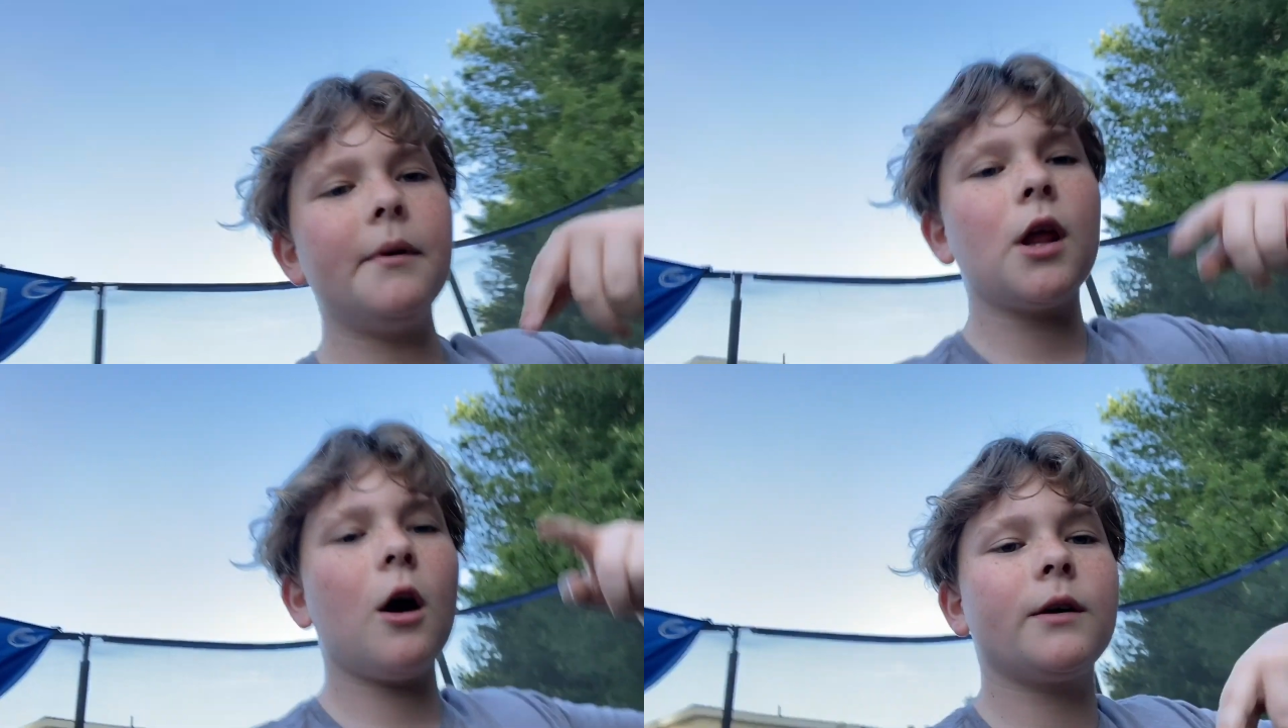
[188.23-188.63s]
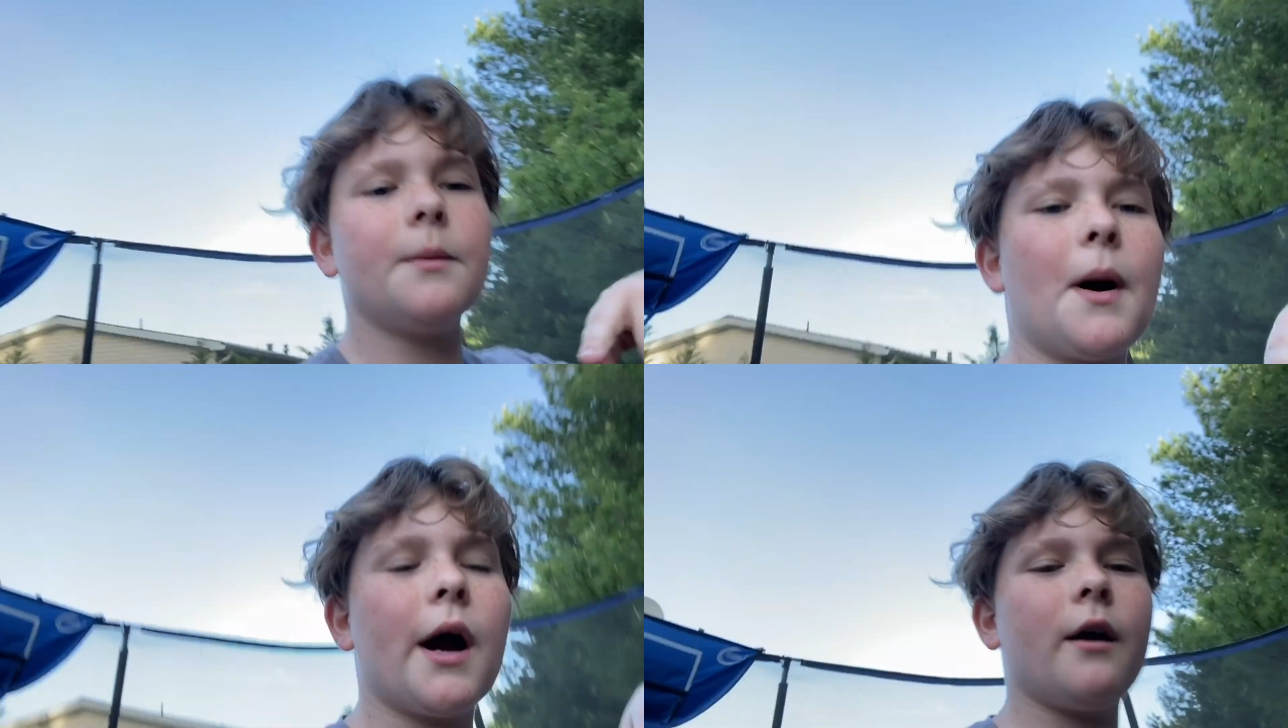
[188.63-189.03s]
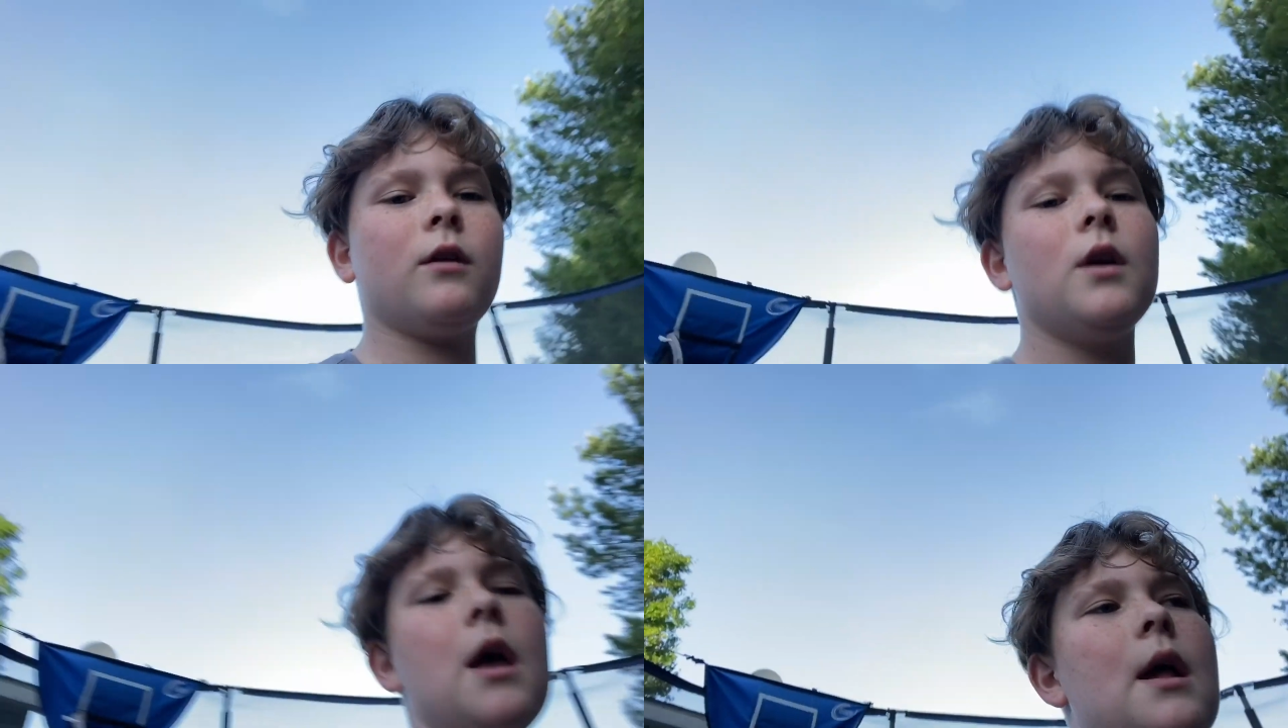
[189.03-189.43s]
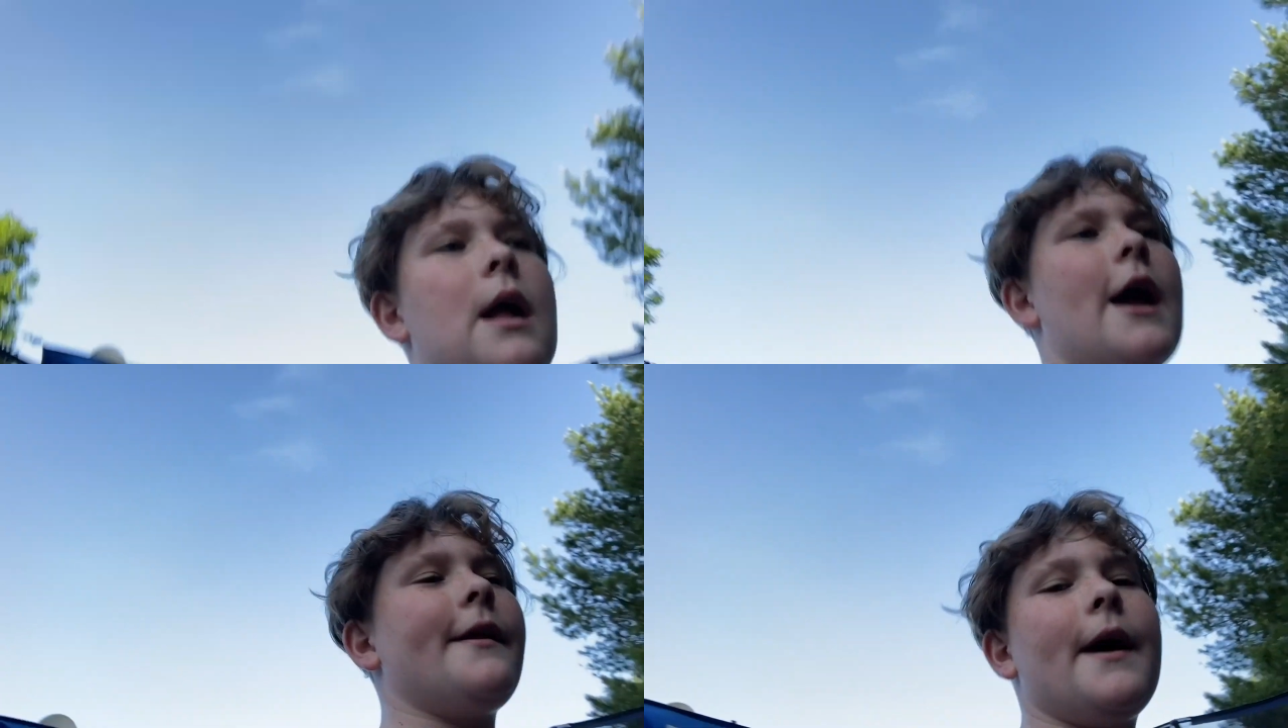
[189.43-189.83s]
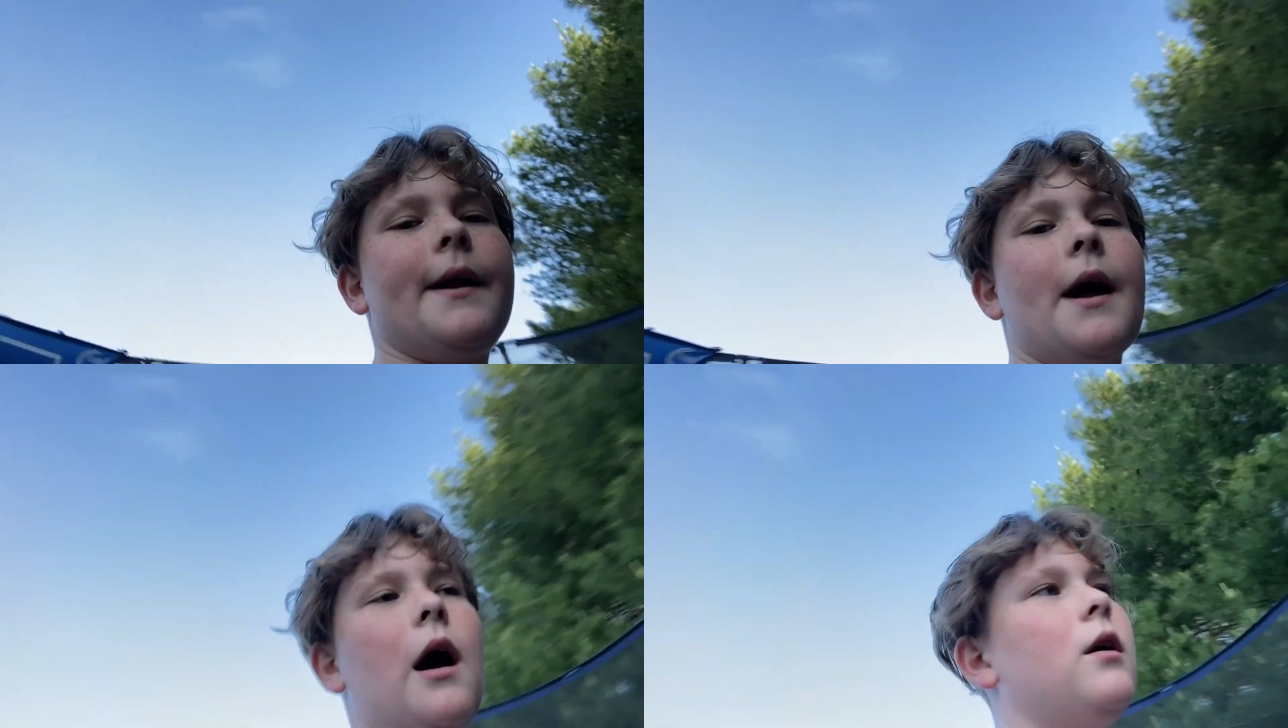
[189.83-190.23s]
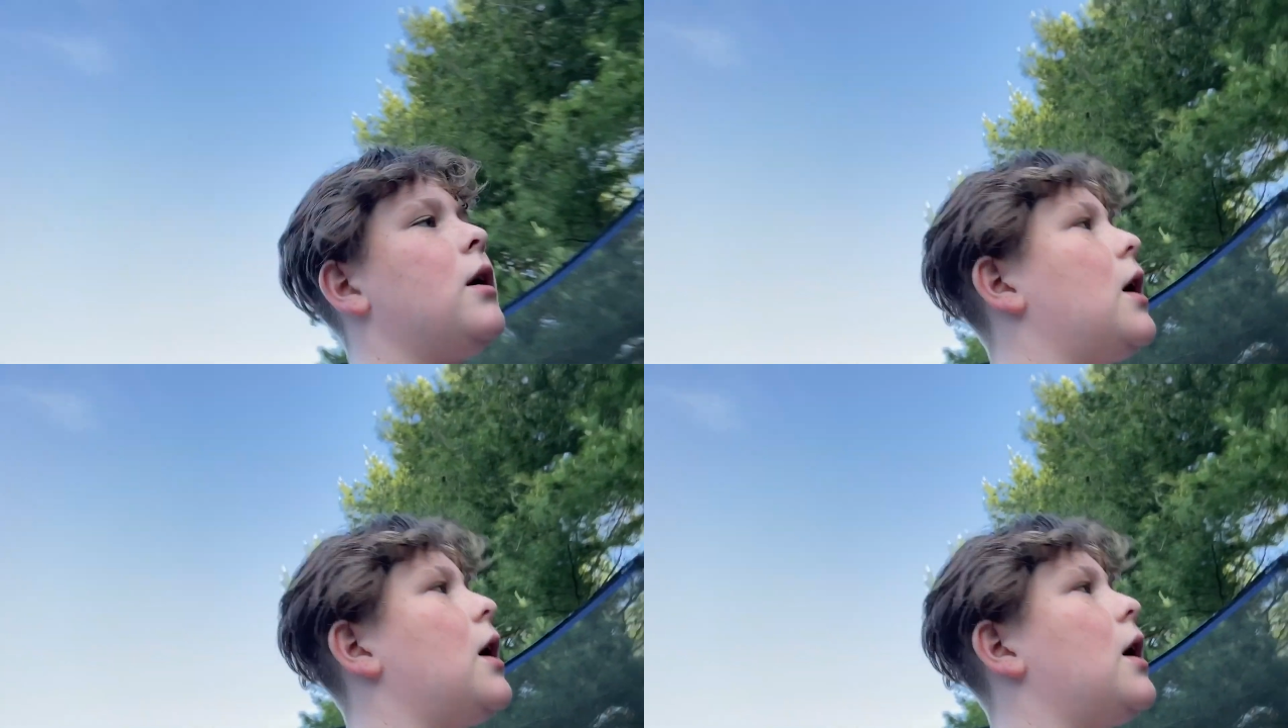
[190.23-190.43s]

below in the bio and then I'll